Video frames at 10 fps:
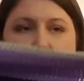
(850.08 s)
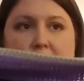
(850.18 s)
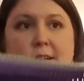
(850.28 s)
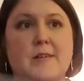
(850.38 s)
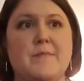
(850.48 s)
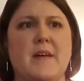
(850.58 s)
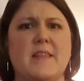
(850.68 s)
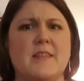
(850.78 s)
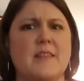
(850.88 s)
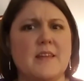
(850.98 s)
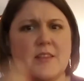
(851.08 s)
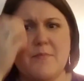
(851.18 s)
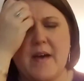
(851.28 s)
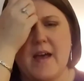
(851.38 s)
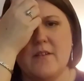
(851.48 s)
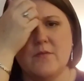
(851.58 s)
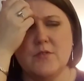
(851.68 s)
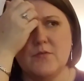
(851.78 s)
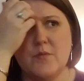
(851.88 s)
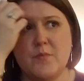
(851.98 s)
I think the pattern
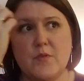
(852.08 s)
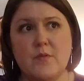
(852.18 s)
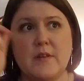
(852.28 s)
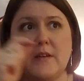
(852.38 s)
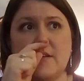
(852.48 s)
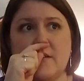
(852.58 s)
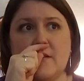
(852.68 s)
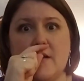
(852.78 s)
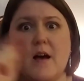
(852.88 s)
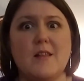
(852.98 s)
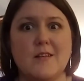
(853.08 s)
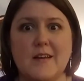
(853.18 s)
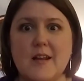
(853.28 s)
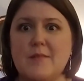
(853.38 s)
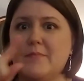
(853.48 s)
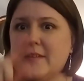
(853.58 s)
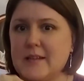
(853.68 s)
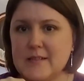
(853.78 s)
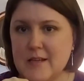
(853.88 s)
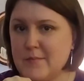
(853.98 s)
was from Moogly. I'll look it up, link
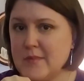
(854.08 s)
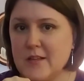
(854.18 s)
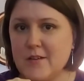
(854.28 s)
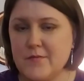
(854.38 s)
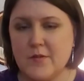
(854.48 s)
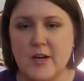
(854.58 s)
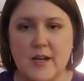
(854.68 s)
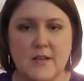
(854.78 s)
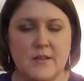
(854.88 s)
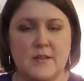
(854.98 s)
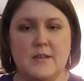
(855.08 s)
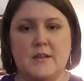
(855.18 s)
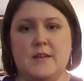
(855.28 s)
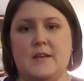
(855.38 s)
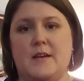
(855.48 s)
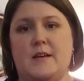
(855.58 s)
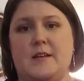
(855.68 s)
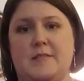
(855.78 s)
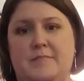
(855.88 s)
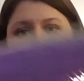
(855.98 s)
it down below for you.
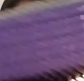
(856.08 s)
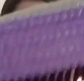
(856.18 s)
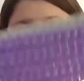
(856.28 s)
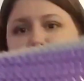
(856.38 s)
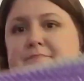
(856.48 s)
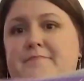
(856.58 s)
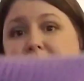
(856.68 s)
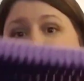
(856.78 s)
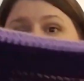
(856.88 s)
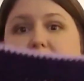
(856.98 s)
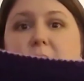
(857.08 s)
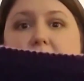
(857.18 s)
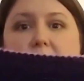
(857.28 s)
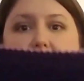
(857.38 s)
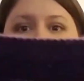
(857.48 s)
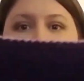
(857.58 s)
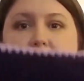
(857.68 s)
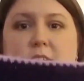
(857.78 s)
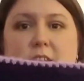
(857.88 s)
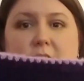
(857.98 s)
But yeah, you can
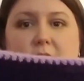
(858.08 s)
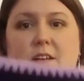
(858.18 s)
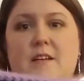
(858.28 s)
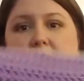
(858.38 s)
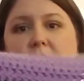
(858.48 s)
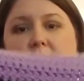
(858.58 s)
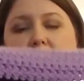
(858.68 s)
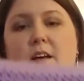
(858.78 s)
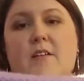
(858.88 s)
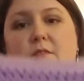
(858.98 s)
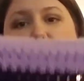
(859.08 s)
see I have a